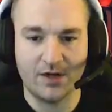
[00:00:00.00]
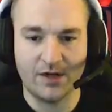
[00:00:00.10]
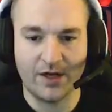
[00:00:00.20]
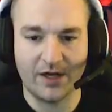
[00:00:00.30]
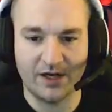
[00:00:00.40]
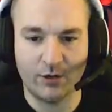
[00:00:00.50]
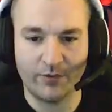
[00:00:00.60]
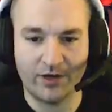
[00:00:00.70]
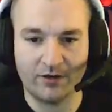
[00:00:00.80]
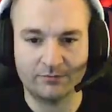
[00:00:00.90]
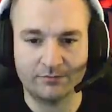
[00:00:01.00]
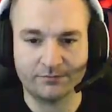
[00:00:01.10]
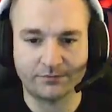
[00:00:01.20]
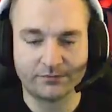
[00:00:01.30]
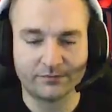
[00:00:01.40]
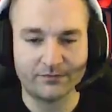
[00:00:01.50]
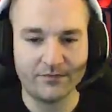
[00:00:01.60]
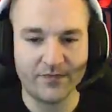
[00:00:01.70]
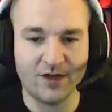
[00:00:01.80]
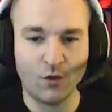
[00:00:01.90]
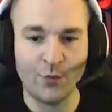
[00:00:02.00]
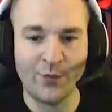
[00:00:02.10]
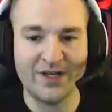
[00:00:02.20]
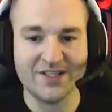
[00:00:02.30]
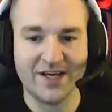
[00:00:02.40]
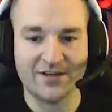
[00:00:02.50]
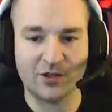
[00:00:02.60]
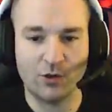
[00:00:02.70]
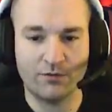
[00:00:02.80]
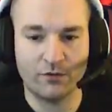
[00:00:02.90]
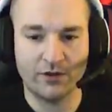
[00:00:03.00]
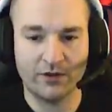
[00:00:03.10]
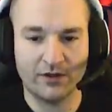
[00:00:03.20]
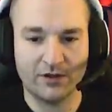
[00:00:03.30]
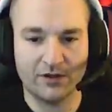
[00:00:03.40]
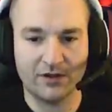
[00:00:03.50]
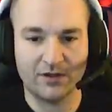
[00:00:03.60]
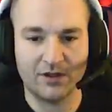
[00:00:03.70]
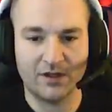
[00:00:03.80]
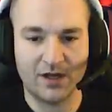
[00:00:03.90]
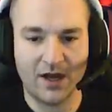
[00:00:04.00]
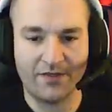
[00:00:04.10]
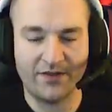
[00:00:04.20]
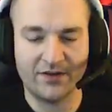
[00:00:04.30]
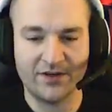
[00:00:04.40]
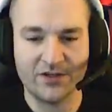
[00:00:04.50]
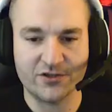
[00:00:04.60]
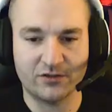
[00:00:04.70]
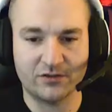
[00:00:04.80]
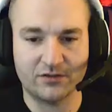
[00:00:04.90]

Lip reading: and here we are. You know, we decided to go for it. The initial